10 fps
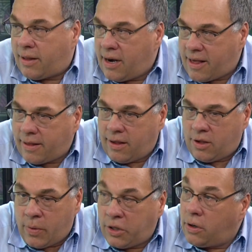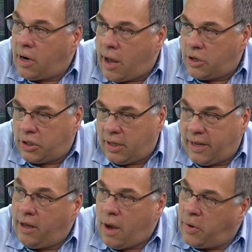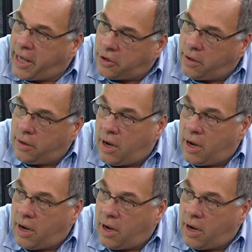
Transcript: Telesat is going to launch a telecommunication